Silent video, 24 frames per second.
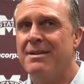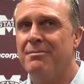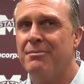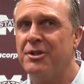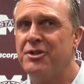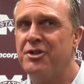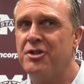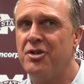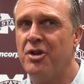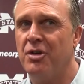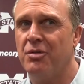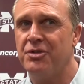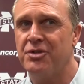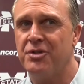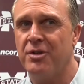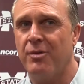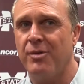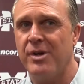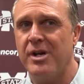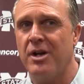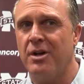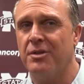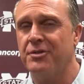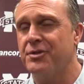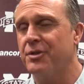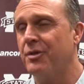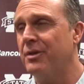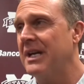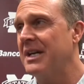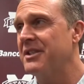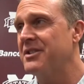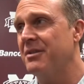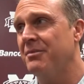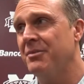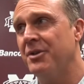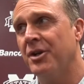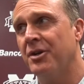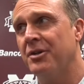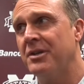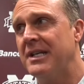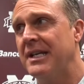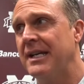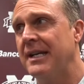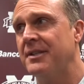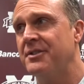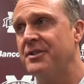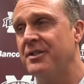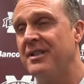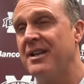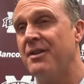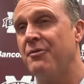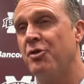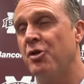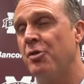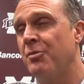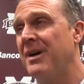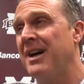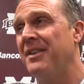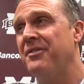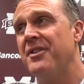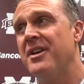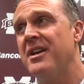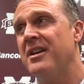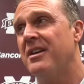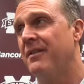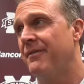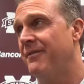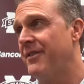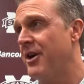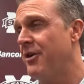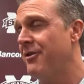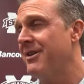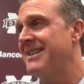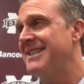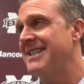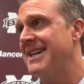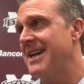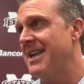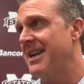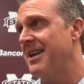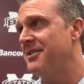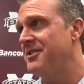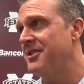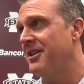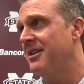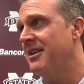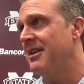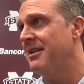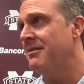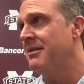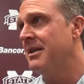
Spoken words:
But, you know, so we also got some young kids in that room I think are very talented.